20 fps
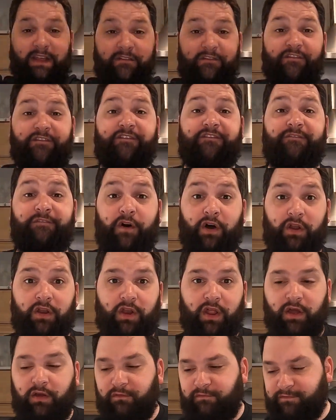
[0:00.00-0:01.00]

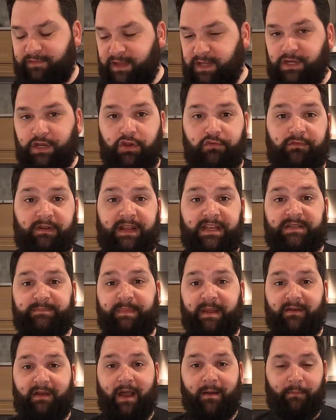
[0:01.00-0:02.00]
full of the new release
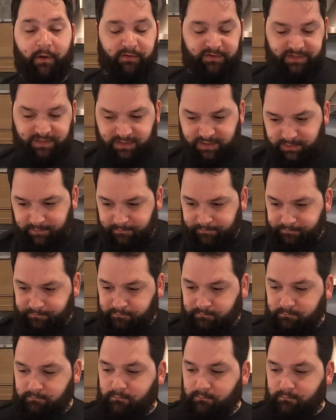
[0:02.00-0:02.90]
beer out of Morrisons.